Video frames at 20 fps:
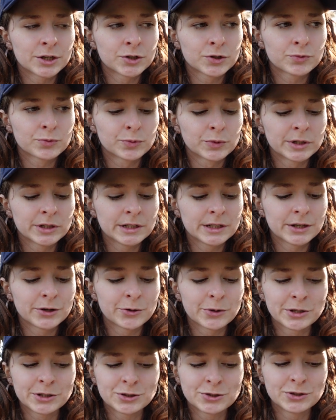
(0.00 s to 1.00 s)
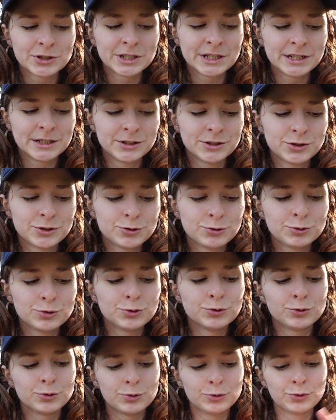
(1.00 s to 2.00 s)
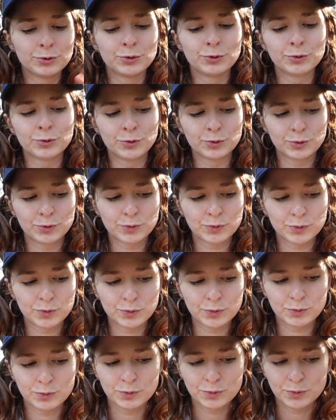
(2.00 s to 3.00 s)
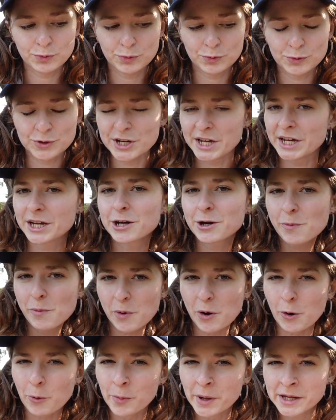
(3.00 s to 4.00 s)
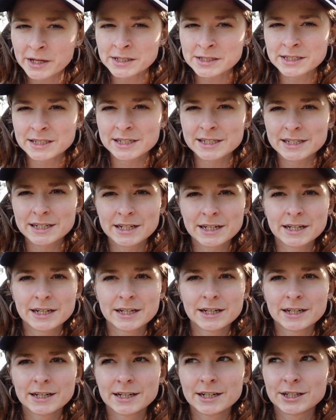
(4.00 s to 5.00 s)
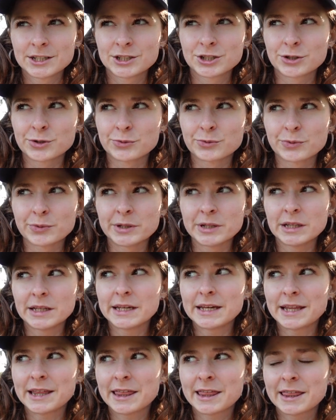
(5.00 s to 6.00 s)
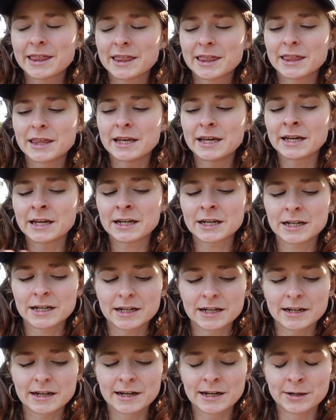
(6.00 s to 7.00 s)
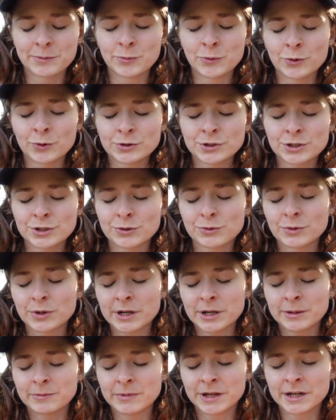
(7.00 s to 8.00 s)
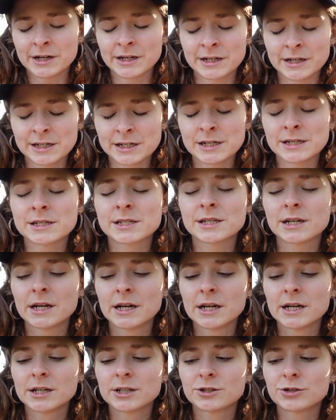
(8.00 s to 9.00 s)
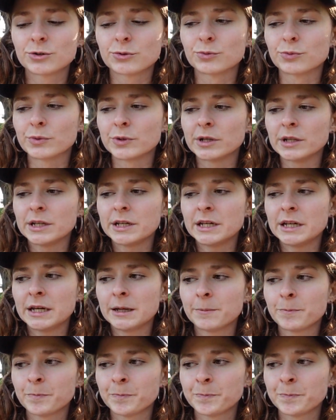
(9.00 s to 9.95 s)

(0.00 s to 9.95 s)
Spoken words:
you're really going to need to take a moment to really think, and more so what I'm getting is to really